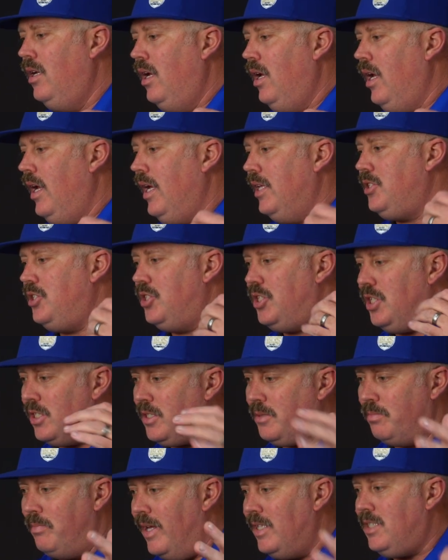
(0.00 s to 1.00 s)
It's
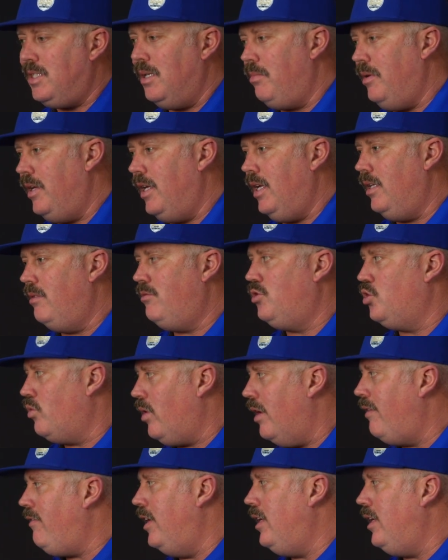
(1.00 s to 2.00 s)
just meant to be driven.